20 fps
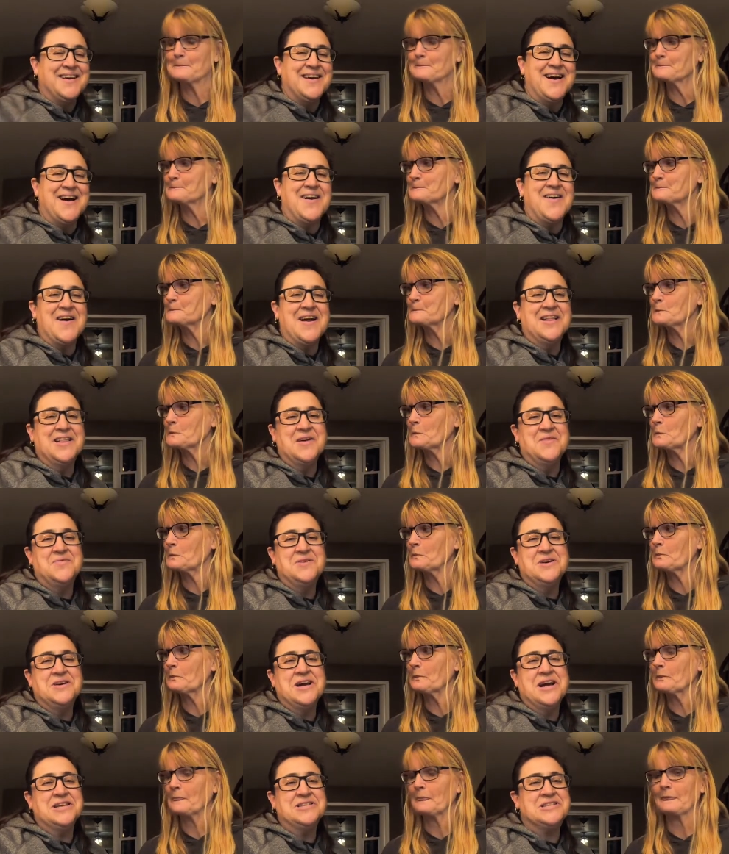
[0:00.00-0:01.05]
Speaker 1: All right, love you
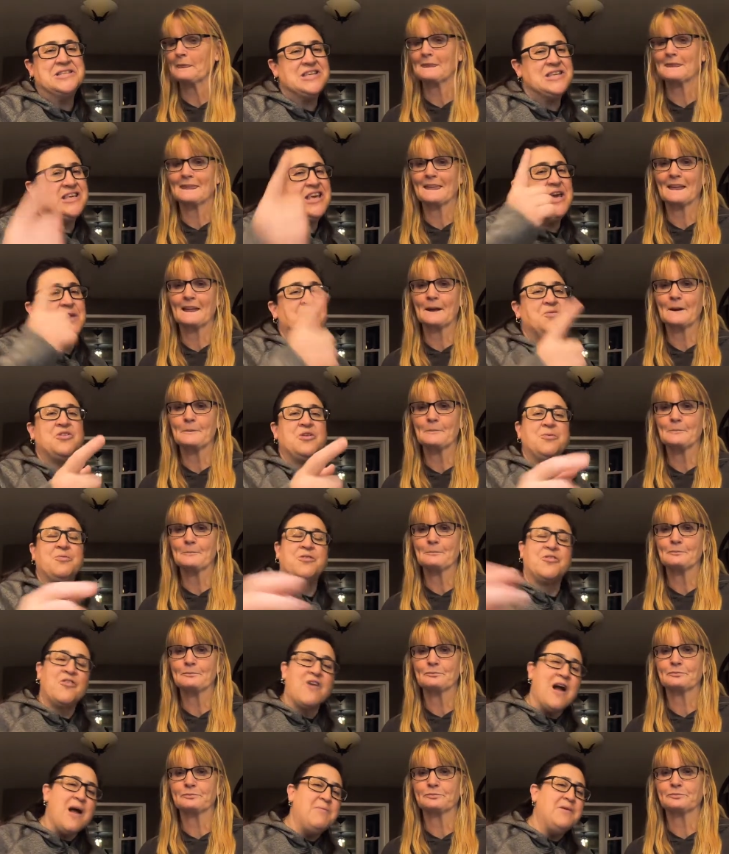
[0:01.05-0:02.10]
guys. Keep
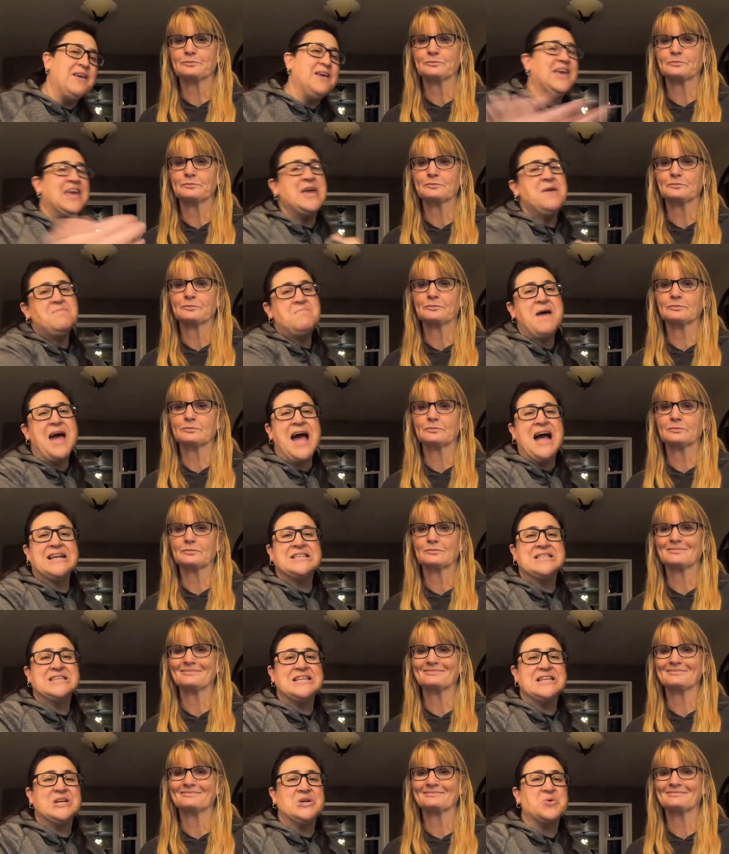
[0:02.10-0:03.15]
subscribing, keep
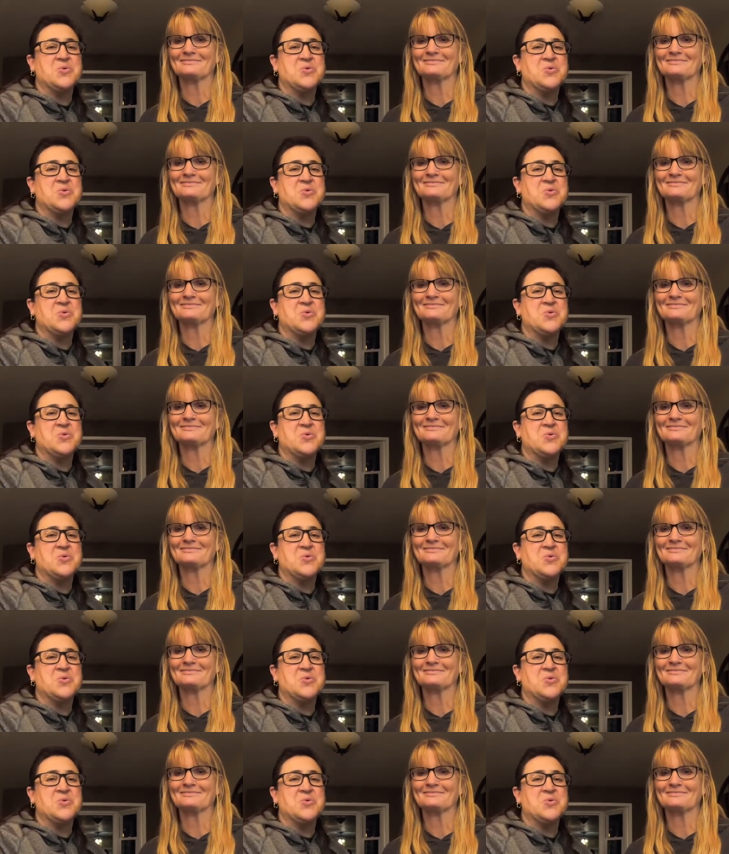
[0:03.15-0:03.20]
passing it